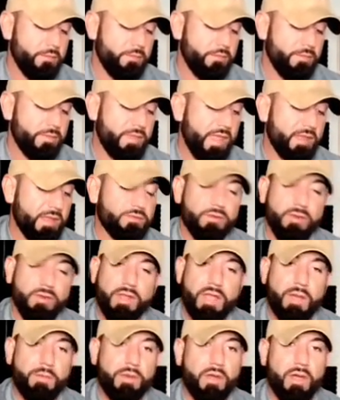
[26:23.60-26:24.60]
thanks for
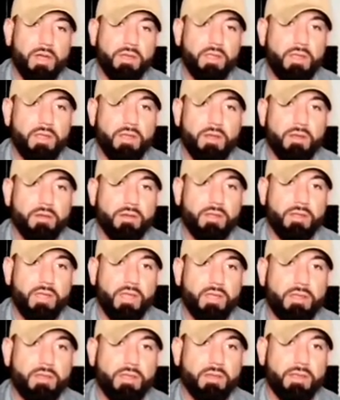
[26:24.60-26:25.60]
coming on here
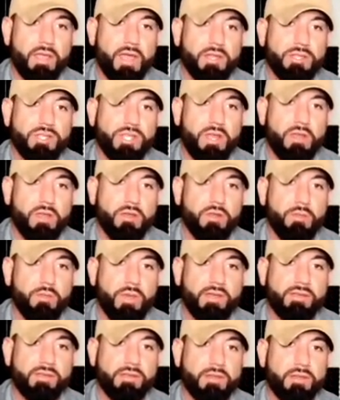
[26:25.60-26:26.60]
and kind of sharing your
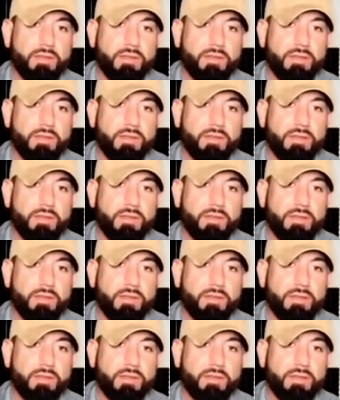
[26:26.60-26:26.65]
message.